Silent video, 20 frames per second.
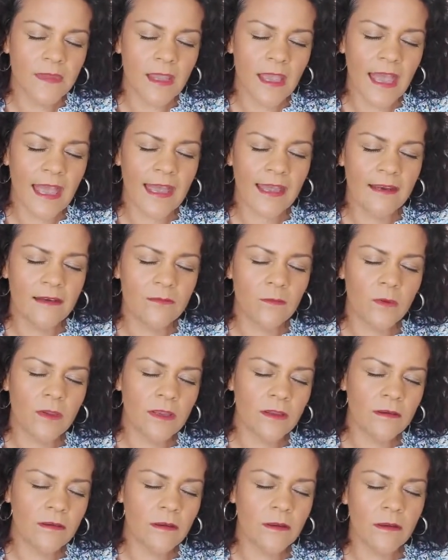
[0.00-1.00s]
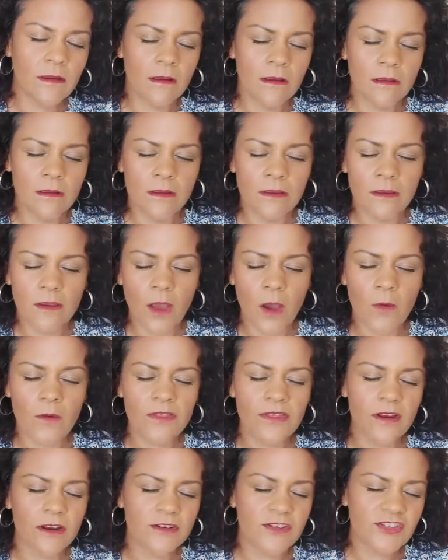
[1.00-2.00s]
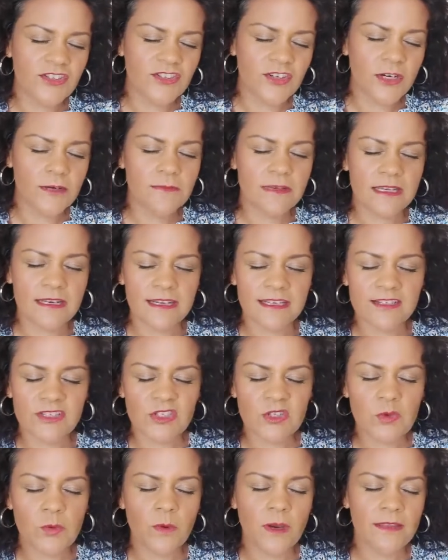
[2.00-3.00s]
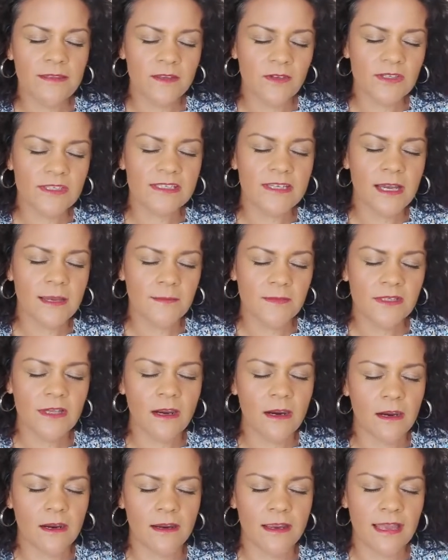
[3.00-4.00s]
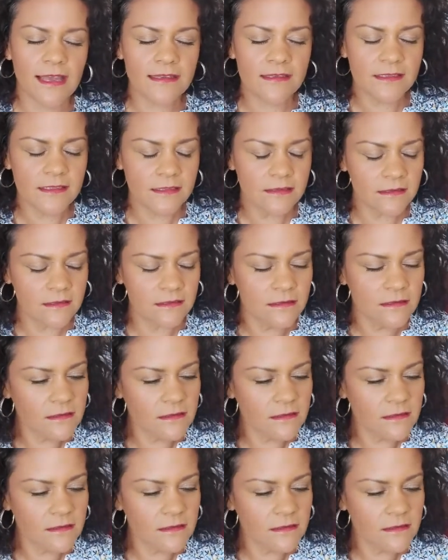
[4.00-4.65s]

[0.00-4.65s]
And we go with our discernment as to when those times are, yes?